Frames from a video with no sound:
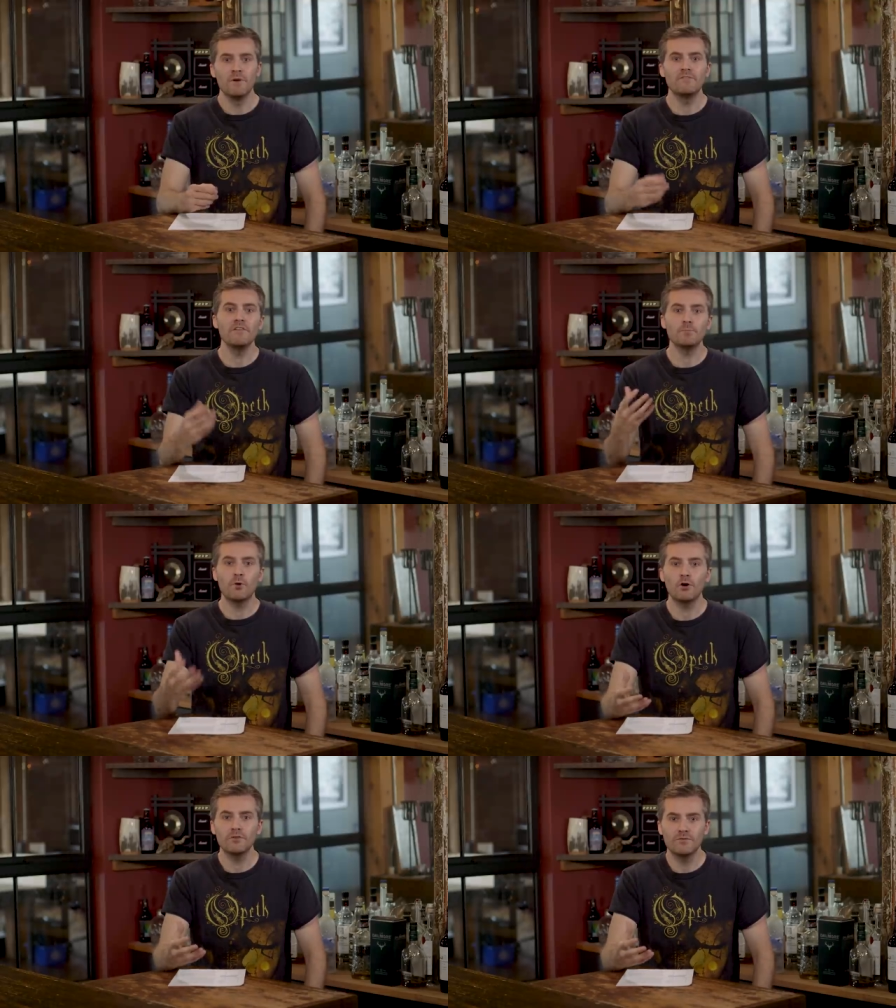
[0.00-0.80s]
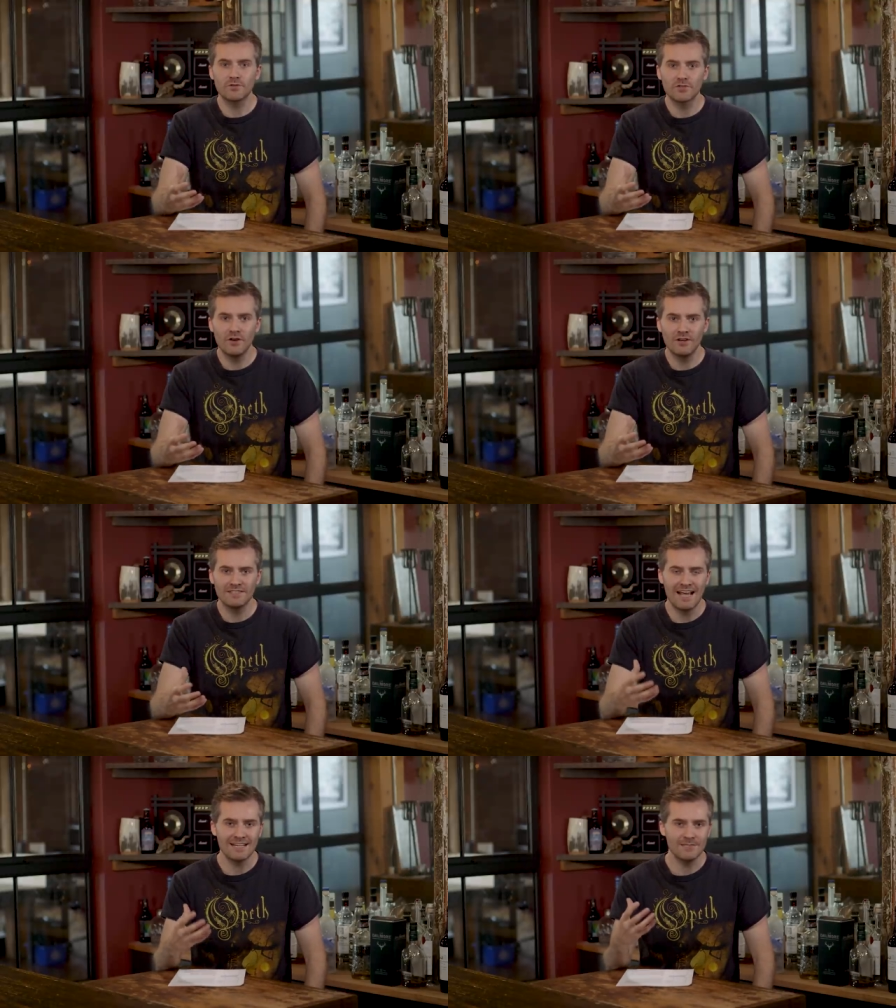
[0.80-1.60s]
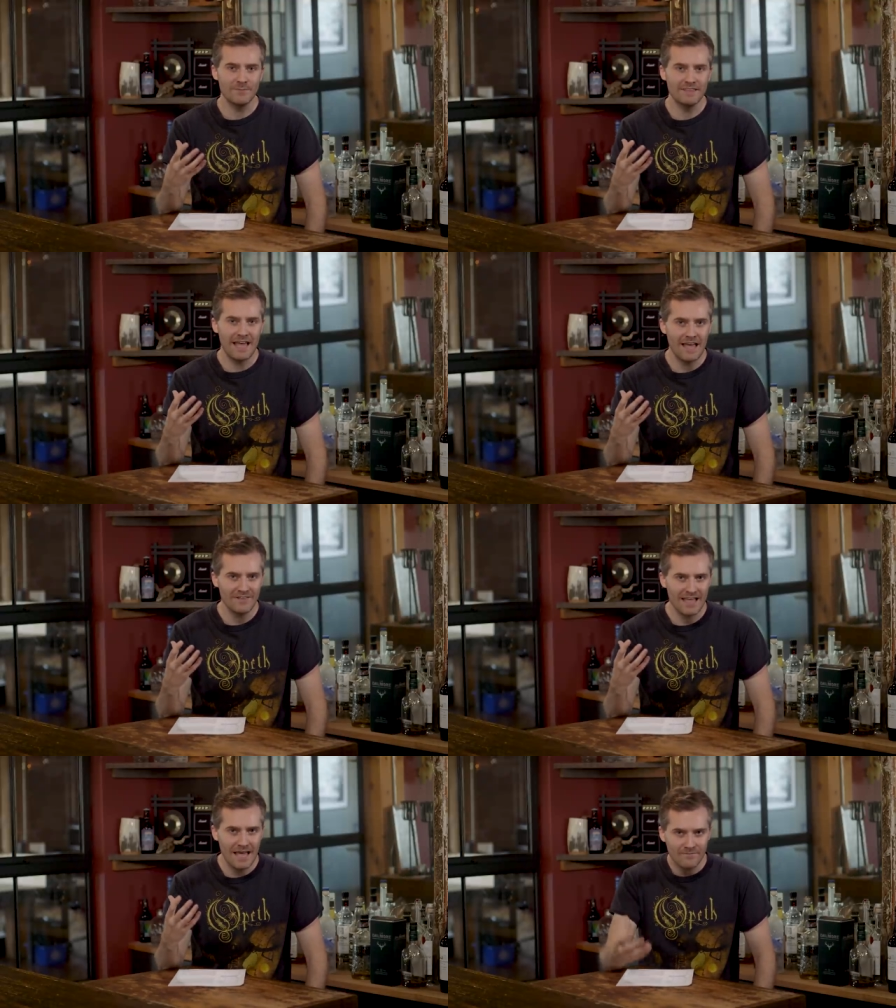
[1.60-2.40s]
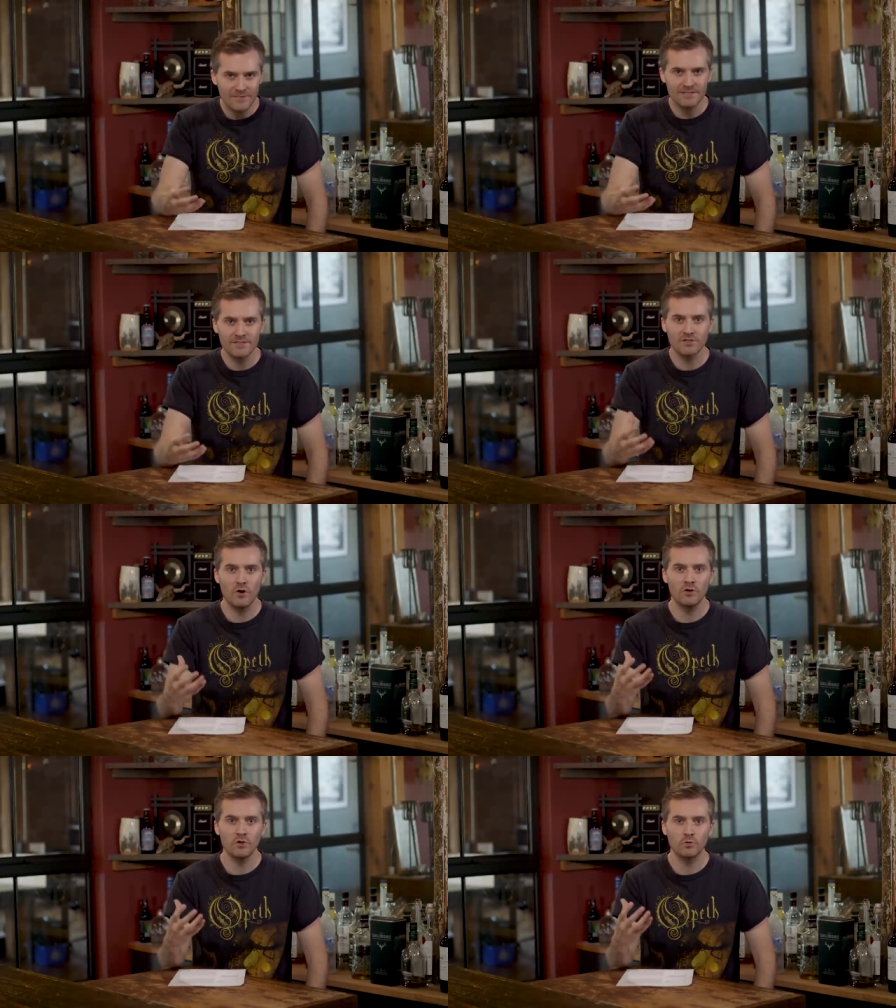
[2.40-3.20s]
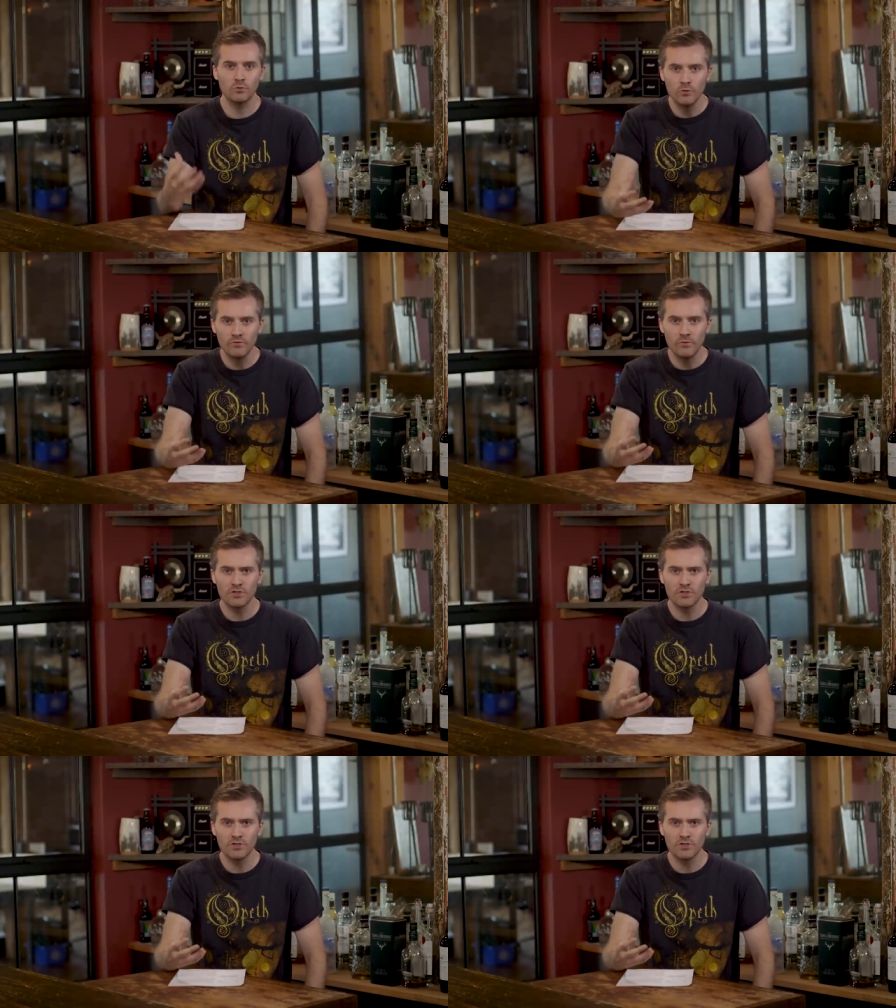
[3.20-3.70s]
My favorite part of their songs has to be the heavy emphasis on groove,